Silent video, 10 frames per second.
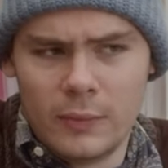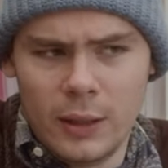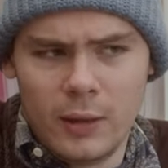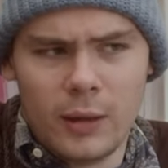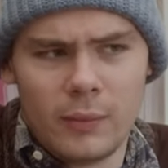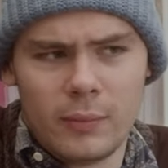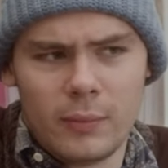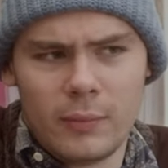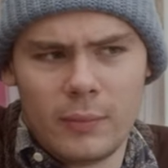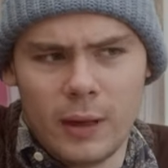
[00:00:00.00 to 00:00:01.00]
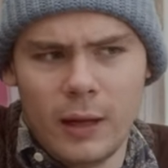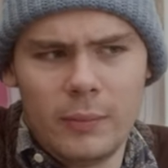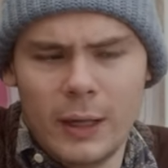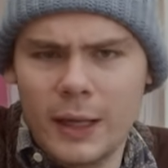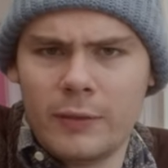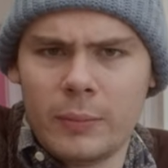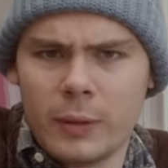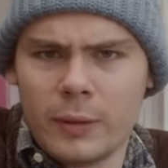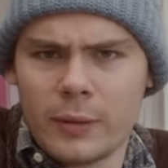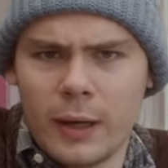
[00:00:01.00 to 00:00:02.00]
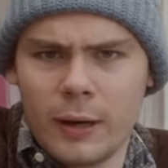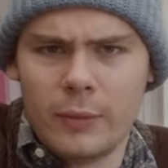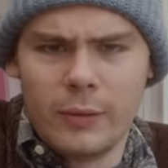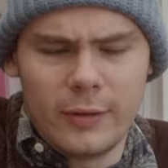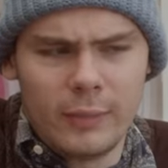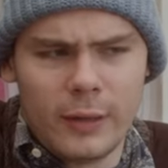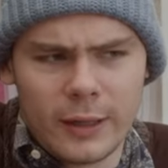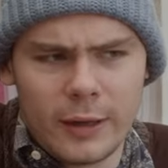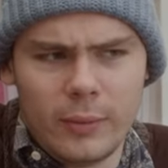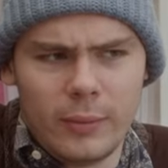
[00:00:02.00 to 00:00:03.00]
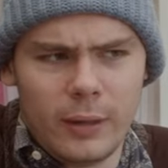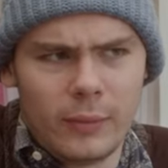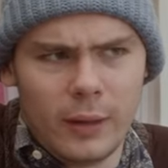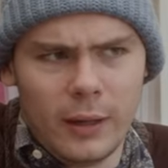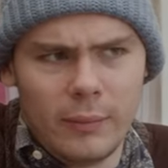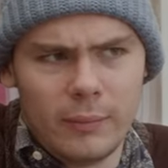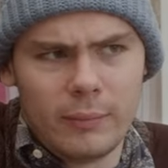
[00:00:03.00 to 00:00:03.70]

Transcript: you know, unbelievable, and I would seem like I